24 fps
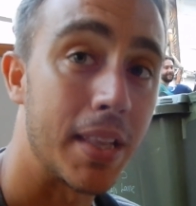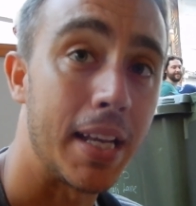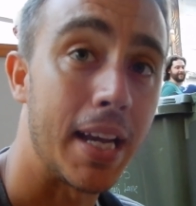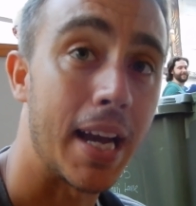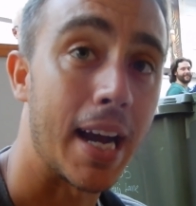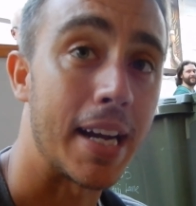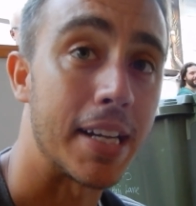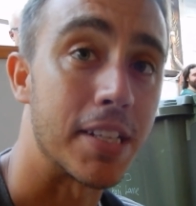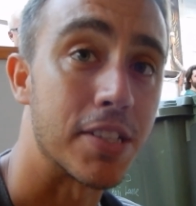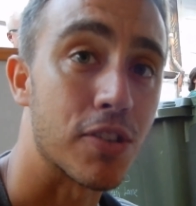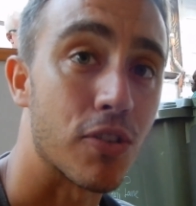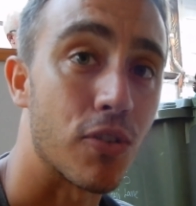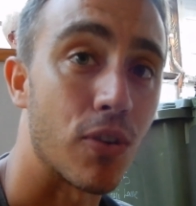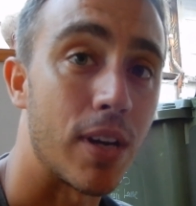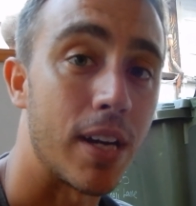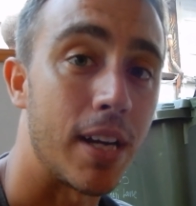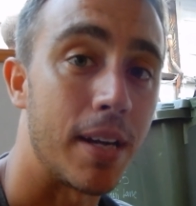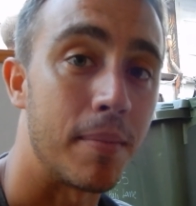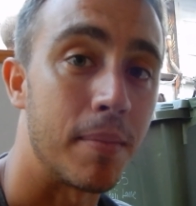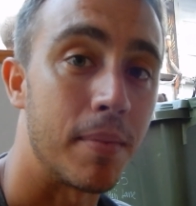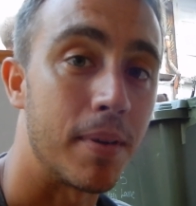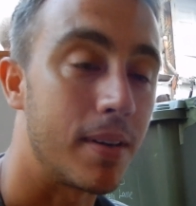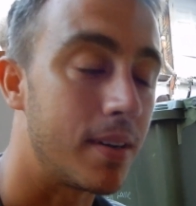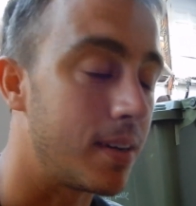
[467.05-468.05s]
the ice
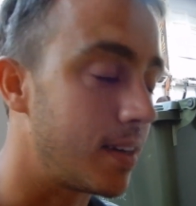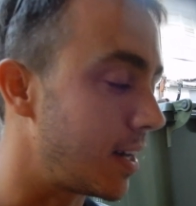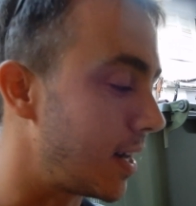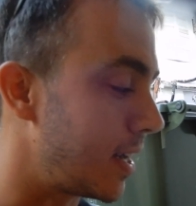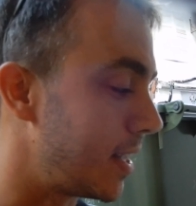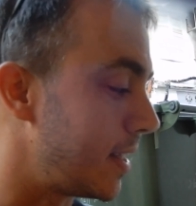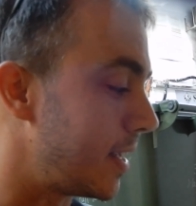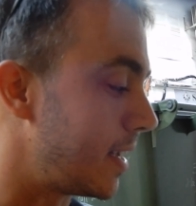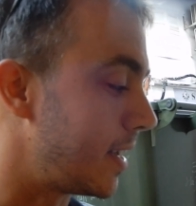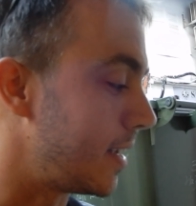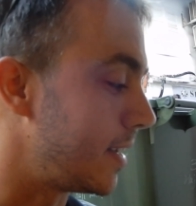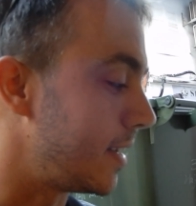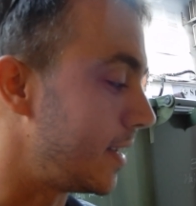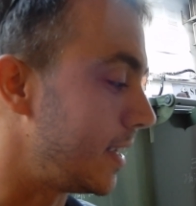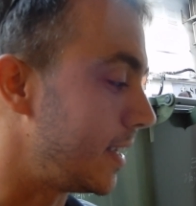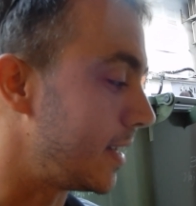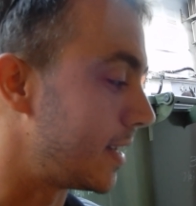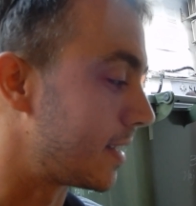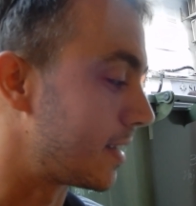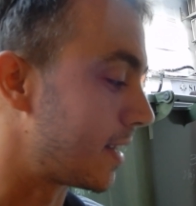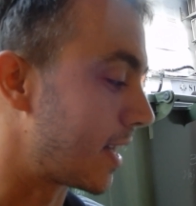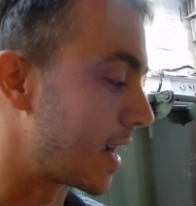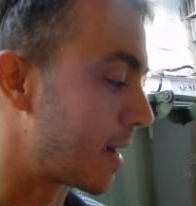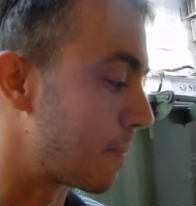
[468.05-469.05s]
cream and then
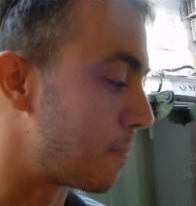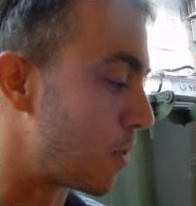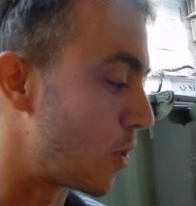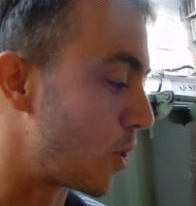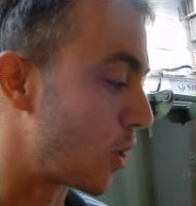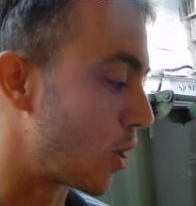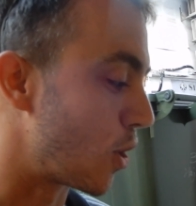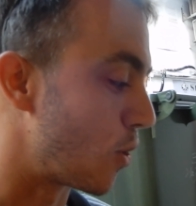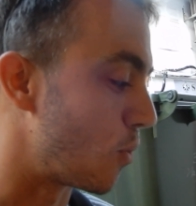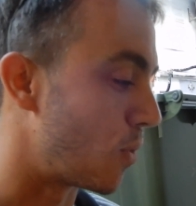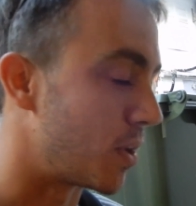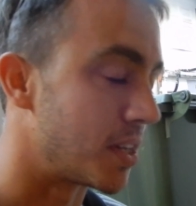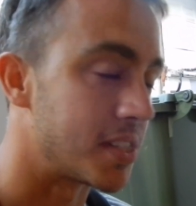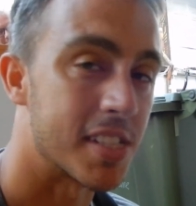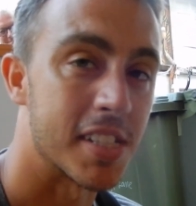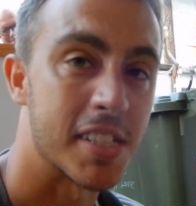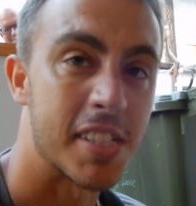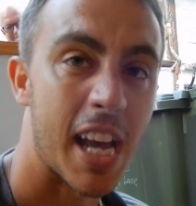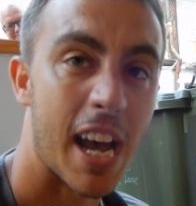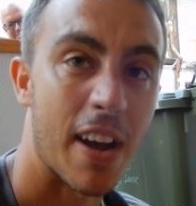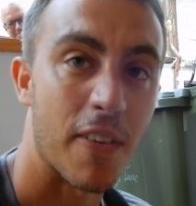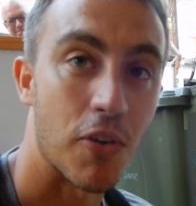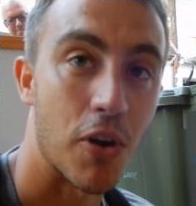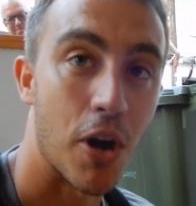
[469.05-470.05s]
eat it like a burger once
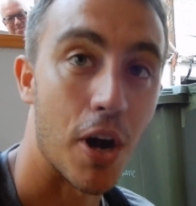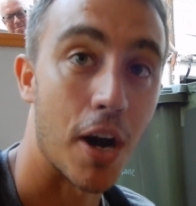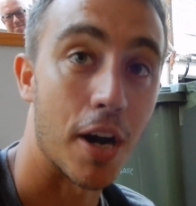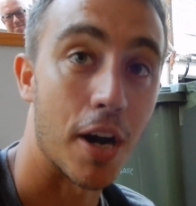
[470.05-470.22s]
it's half